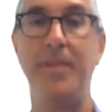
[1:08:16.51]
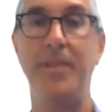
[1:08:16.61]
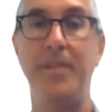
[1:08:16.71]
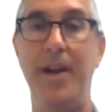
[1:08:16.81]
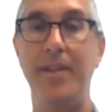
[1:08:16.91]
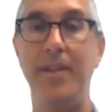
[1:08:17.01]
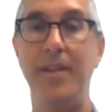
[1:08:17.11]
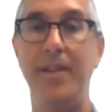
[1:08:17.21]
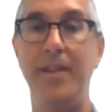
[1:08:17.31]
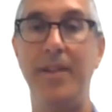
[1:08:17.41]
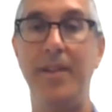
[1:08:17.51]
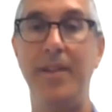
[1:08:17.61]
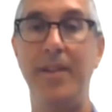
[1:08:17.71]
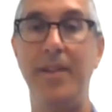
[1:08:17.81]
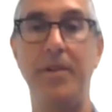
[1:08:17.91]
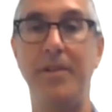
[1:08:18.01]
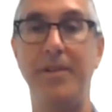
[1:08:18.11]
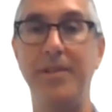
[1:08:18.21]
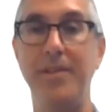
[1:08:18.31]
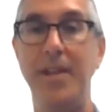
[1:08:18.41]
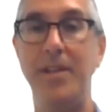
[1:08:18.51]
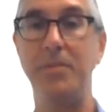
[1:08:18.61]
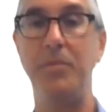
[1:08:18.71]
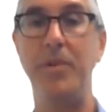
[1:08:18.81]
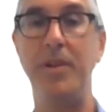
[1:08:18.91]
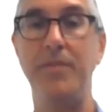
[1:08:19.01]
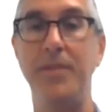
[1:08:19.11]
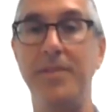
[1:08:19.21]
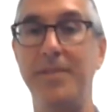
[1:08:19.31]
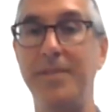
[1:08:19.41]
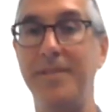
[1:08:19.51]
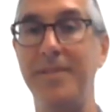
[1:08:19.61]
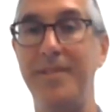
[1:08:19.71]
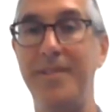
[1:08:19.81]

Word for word: that there's a few other intangible benefits and,